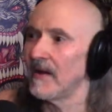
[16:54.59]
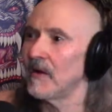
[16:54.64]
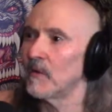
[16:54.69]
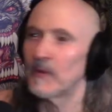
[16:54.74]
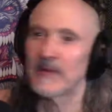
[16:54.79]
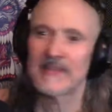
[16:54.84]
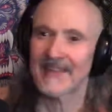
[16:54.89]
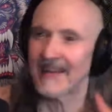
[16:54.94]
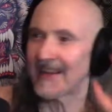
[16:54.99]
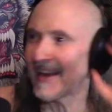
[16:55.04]

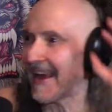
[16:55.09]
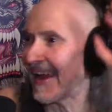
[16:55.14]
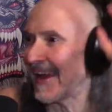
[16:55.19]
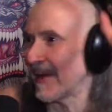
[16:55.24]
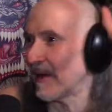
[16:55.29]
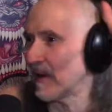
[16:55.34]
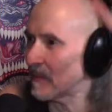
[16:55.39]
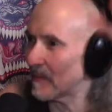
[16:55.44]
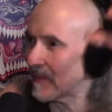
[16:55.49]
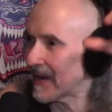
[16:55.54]
We said
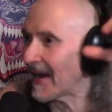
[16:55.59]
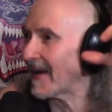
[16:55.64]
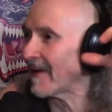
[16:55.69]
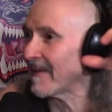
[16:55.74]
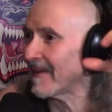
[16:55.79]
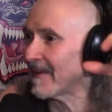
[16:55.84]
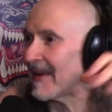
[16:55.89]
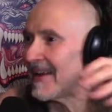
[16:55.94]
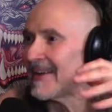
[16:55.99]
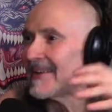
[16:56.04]
Hail
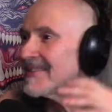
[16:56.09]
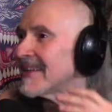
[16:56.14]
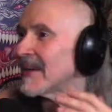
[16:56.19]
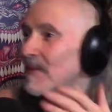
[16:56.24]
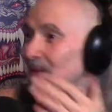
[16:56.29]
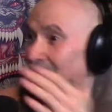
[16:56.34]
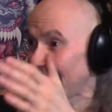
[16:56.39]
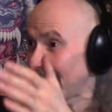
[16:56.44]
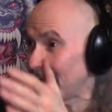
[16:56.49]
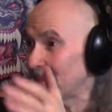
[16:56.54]
Mary, anything
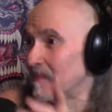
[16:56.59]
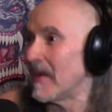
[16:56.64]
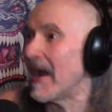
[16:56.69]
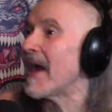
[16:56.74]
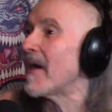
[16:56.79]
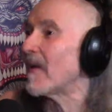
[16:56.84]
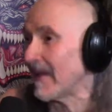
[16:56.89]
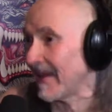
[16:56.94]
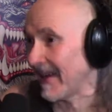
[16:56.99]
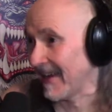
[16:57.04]
with
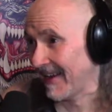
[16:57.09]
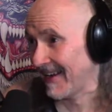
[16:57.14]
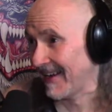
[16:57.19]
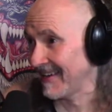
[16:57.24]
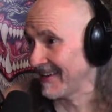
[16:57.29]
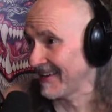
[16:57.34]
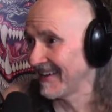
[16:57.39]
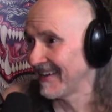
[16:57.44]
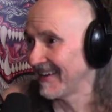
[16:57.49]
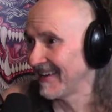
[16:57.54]
Mary in
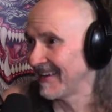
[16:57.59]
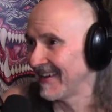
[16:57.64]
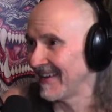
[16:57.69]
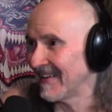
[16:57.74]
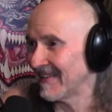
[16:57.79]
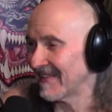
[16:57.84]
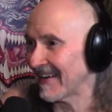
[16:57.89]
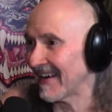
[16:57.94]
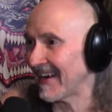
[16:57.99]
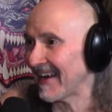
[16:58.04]
it.
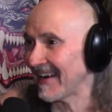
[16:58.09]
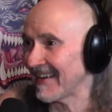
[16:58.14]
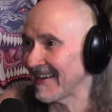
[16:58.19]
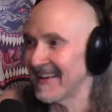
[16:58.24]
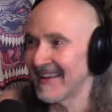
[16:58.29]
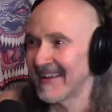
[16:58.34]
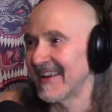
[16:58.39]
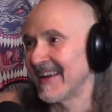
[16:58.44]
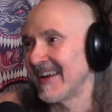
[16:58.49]
Yeah. Right?